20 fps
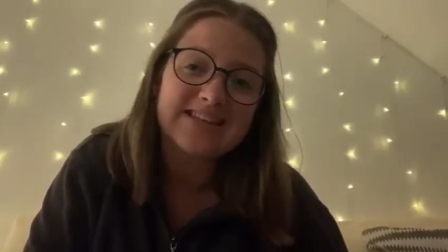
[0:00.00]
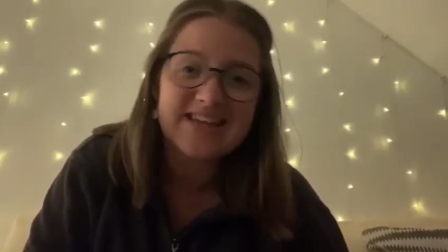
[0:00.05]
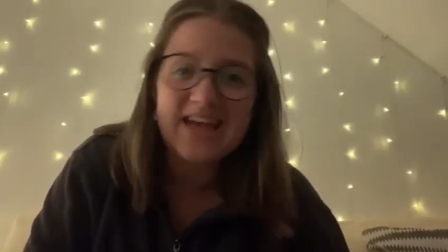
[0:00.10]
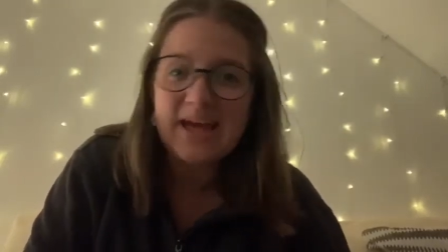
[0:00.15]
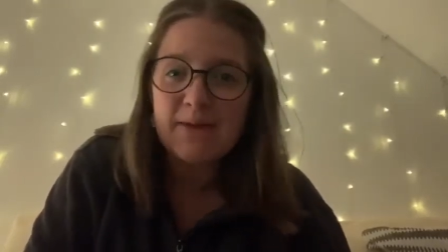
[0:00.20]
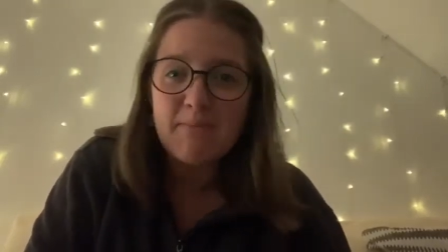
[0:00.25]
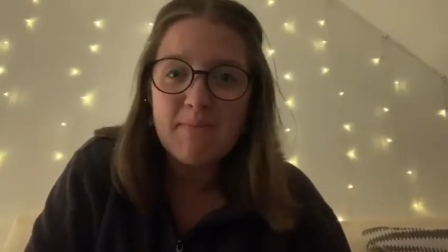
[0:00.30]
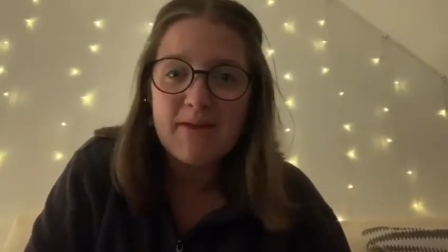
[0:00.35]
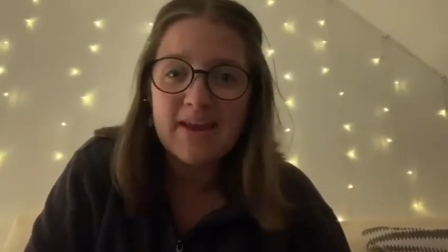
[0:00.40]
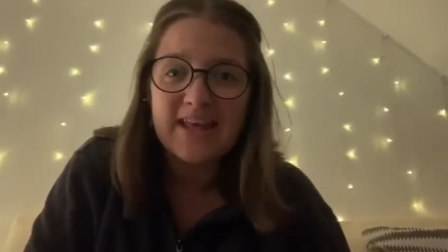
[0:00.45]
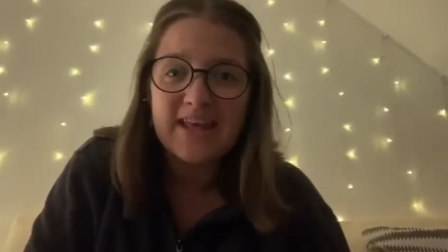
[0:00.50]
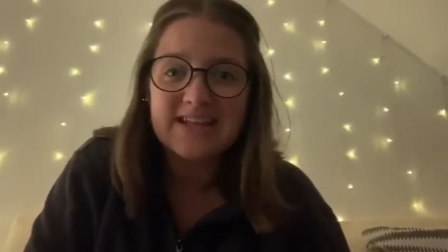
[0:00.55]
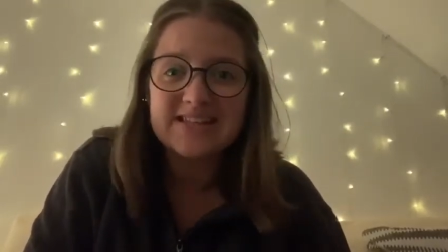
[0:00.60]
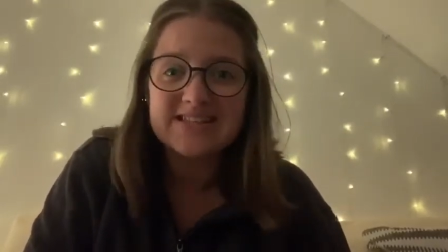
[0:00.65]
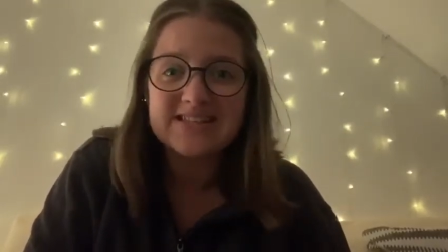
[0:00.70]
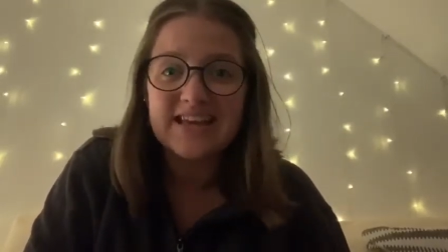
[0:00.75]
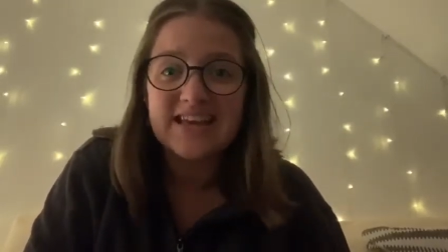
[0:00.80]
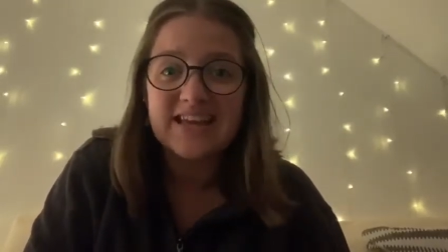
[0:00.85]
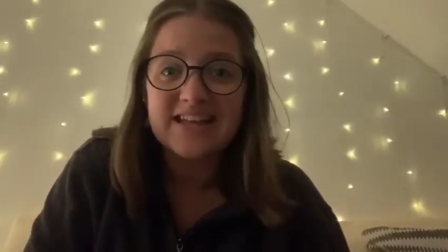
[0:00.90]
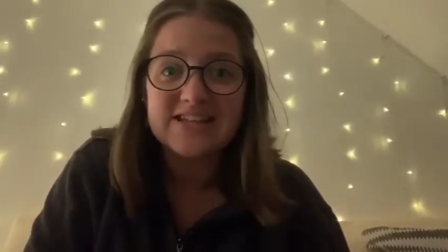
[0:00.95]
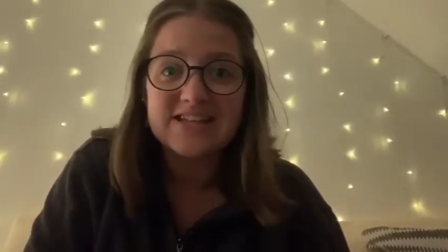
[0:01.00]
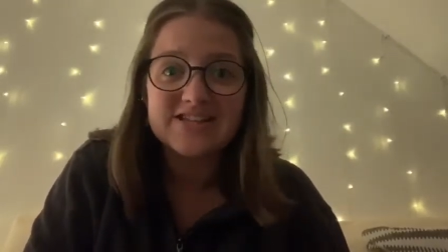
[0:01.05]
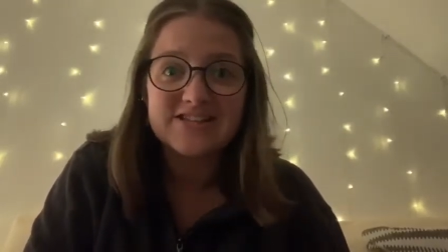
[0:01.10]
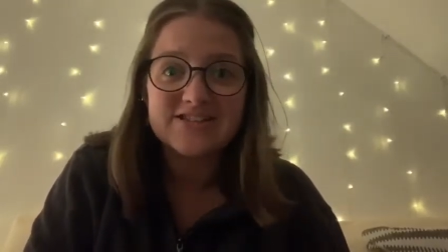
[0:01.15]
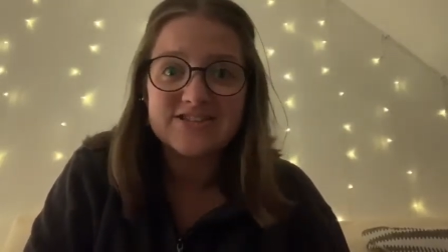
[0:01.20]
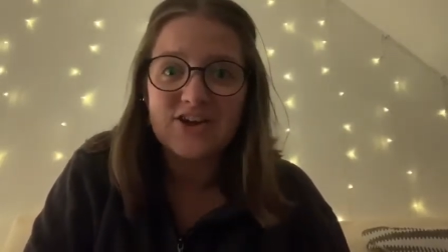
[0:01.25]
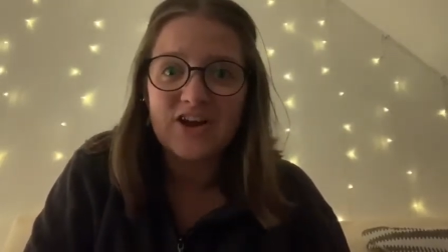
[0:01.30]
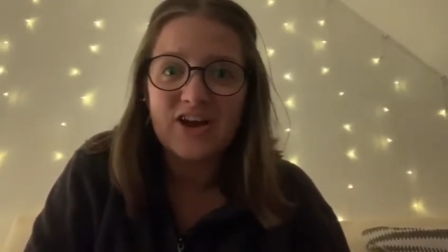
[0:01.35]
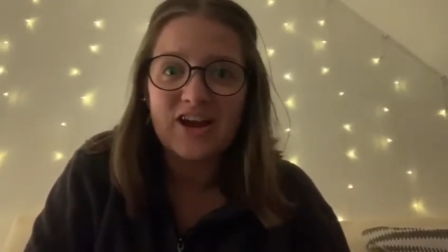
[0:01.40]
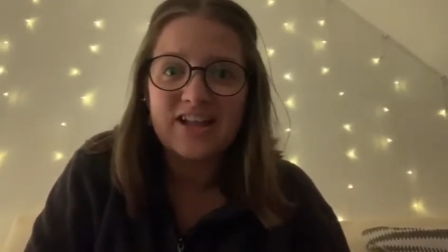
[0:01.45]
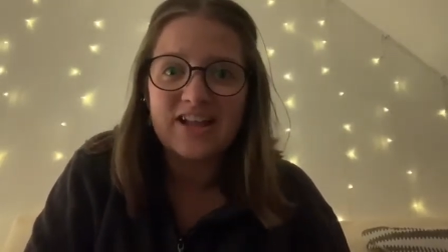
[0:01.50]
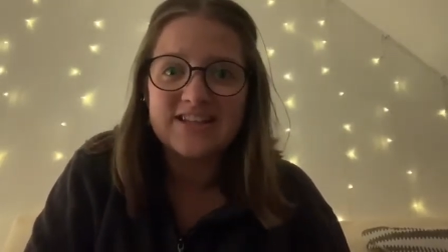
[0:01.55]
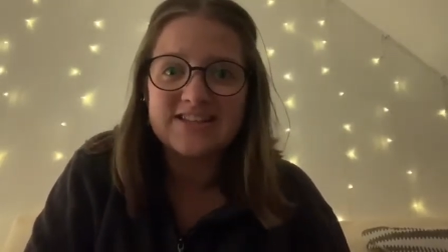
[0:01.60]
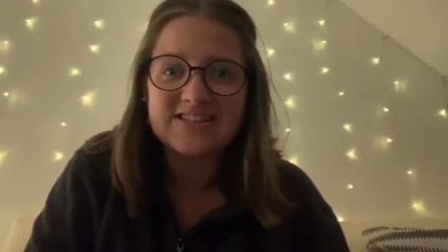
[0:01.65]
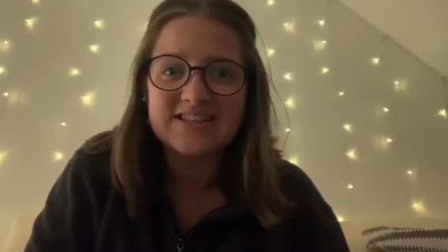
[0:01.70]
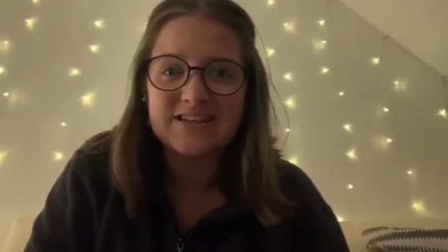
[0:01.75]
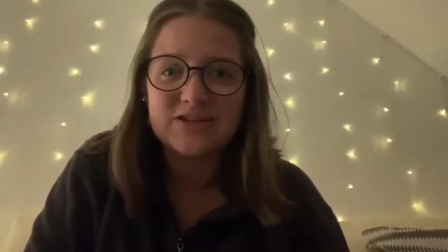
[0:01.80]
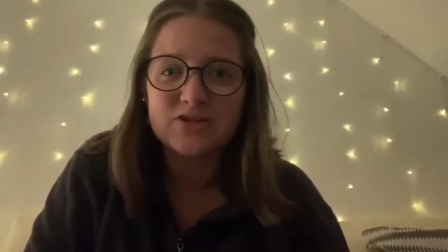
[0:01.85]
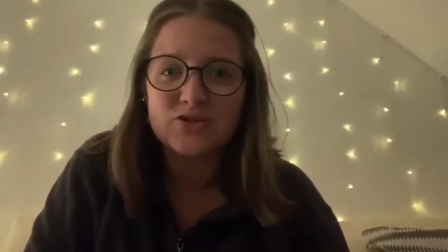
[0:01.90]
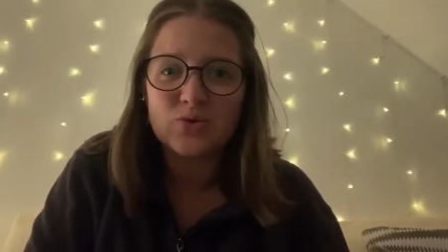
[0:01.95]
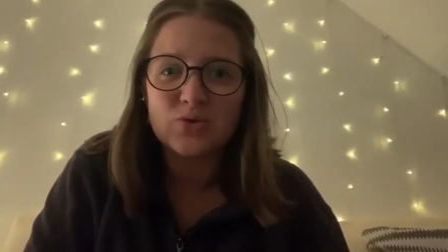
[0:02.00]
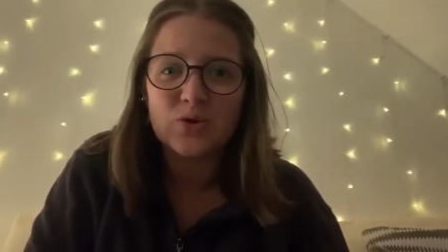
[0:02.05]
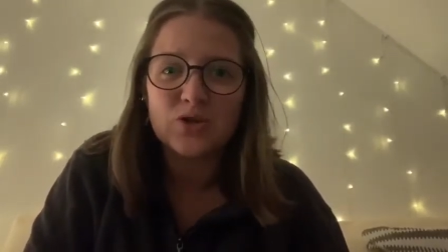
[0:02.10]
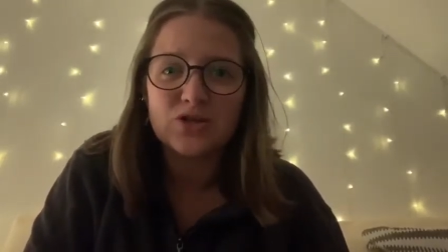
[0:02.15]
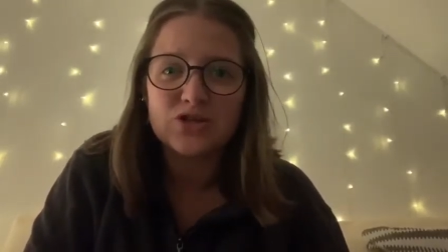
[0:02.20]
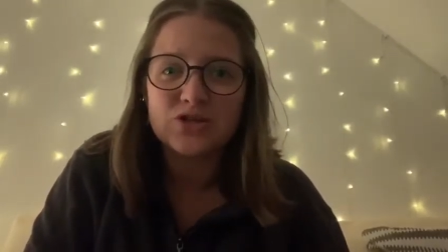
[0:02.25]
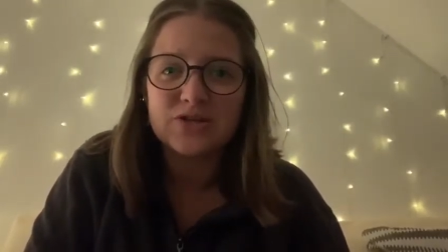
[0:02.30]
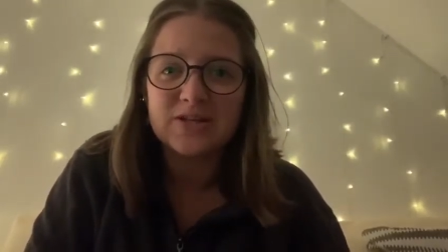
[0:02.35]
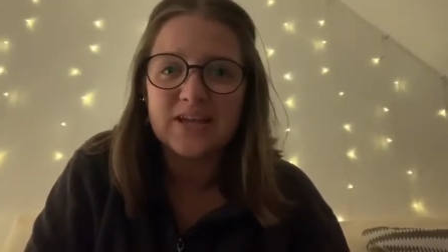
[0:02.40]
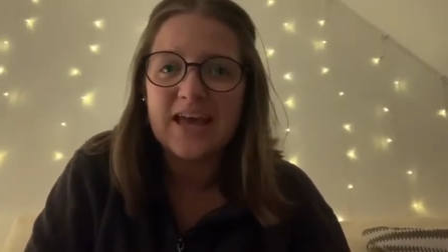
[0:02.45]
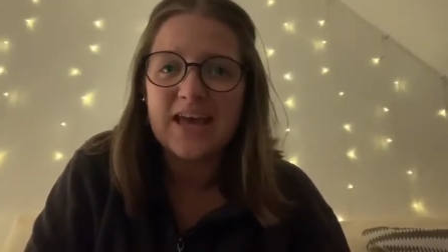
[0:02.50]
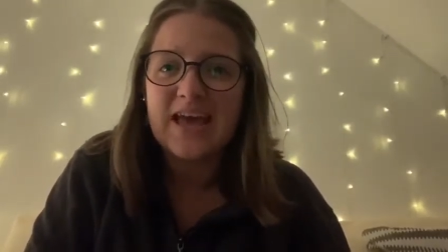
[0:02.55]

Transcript: 10 minutes in silence and solitude